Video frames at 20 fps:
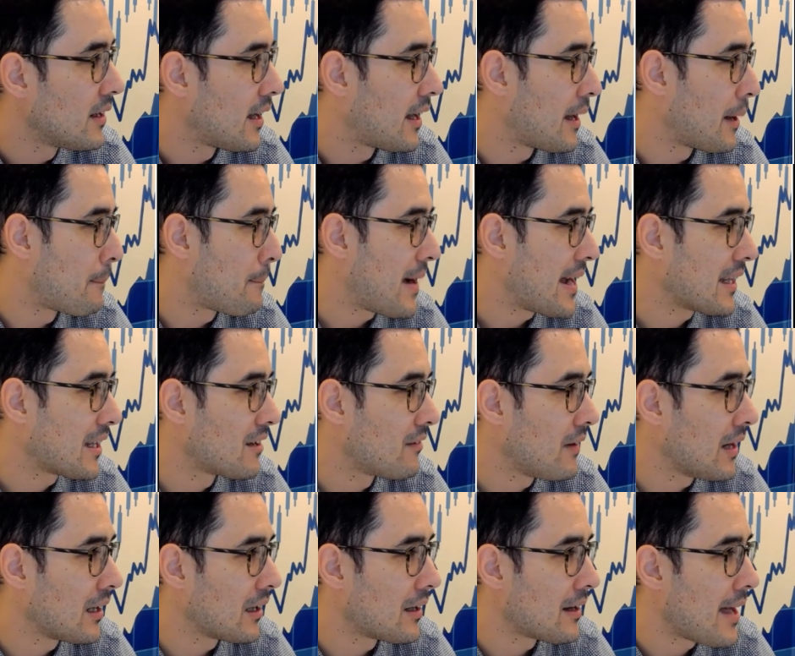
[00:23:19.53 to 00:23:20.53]
uh, Bank of
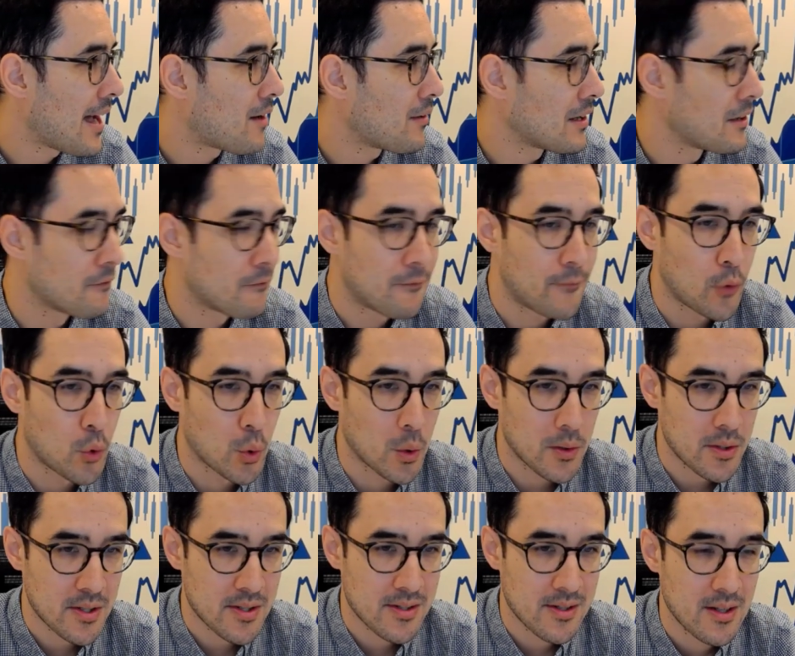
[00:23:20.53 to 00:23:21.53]
England out in
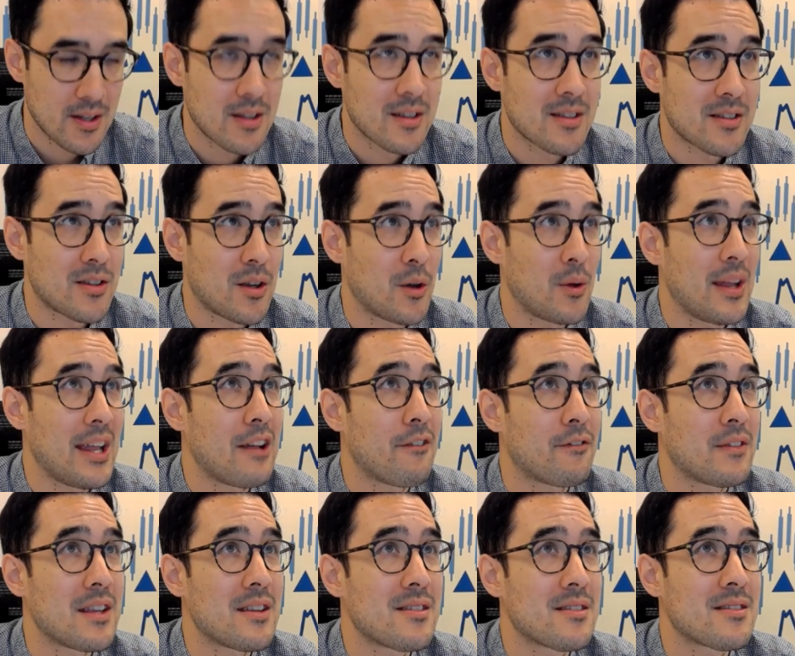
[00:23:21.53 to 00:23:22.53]
force so if
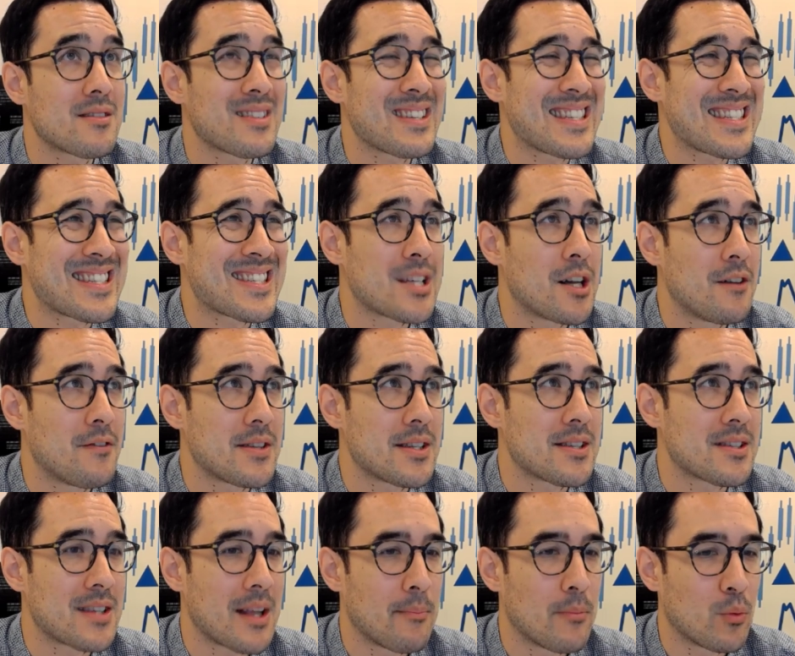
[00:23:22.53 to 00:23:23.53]
this
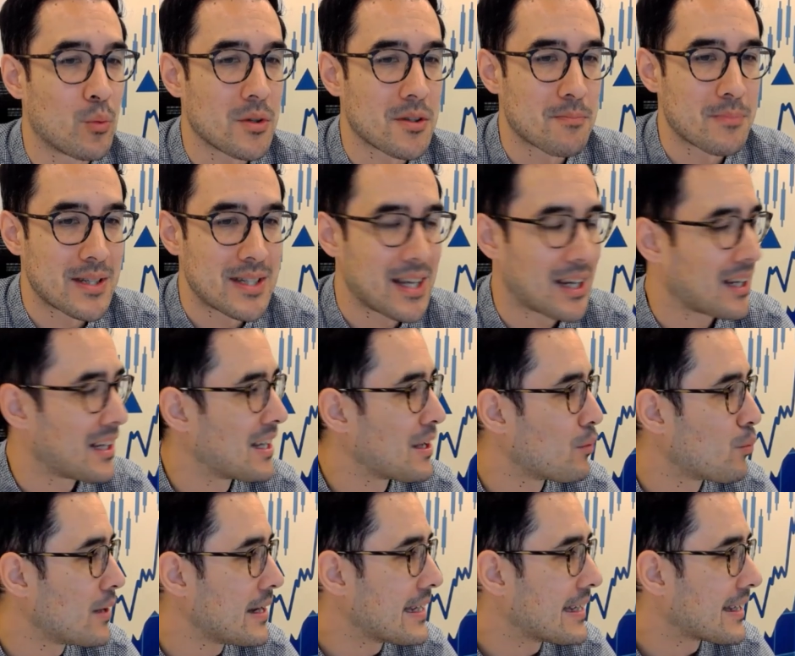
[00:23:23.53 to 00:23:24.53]
services number was particularly
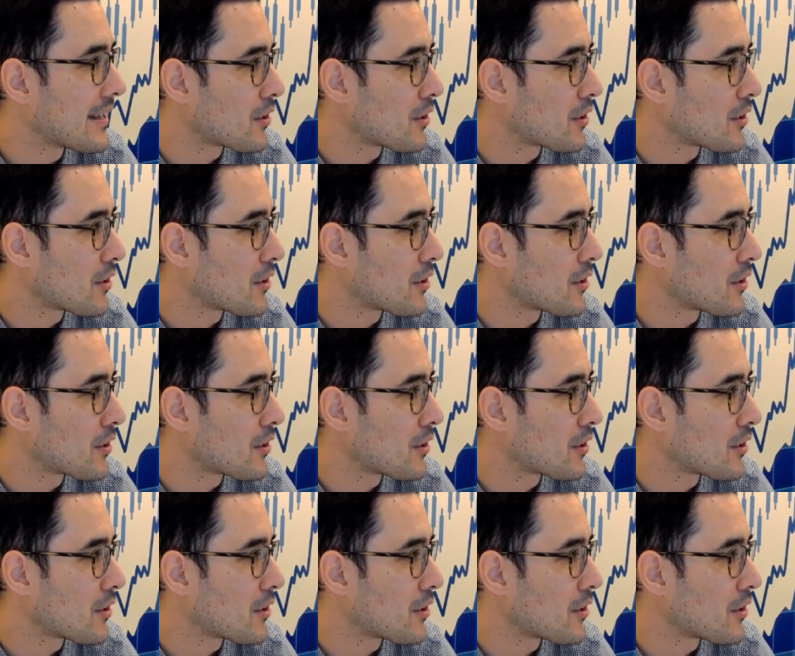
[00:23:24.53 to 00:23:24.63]
weak,